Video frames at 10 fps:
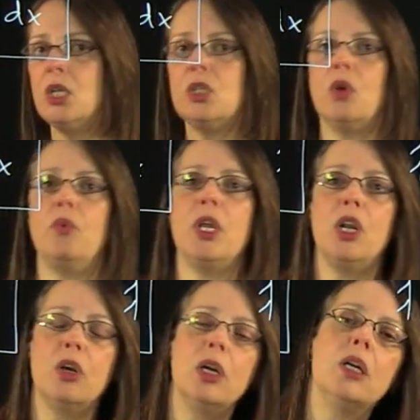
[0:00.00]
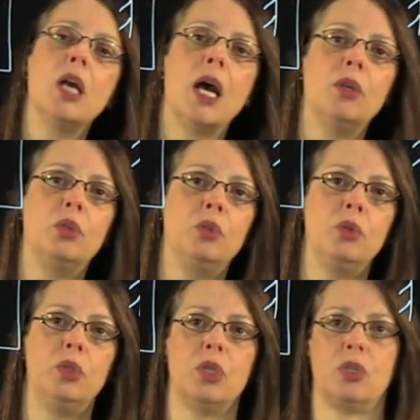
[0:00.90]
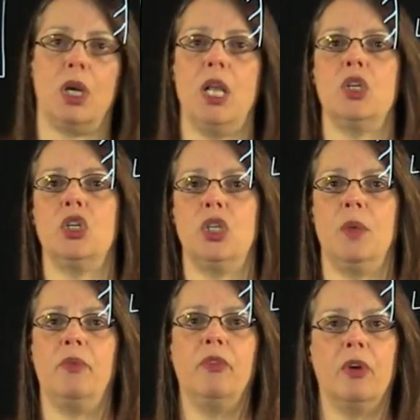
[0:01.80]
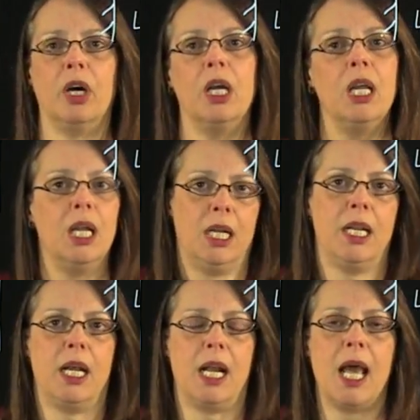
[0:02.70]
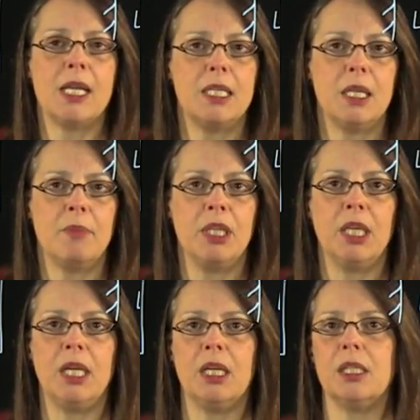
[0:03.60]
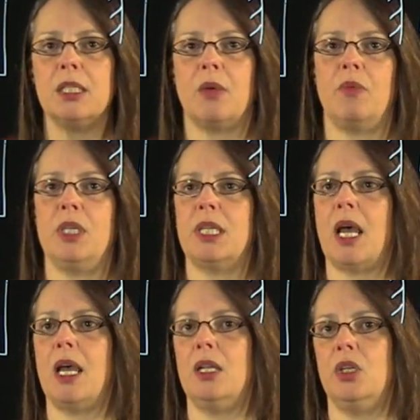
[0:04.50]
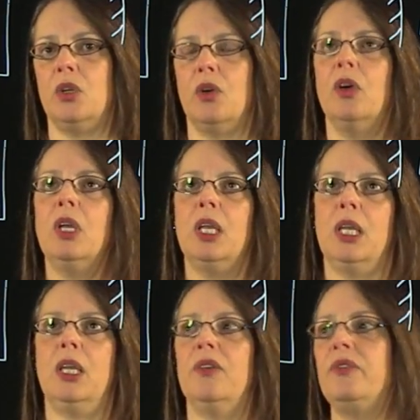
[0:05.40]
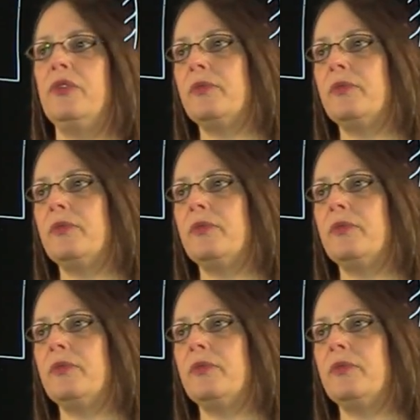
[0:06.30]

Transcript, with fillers: So we learn how to do this relationship for linear elastic materials, and we said, you know, if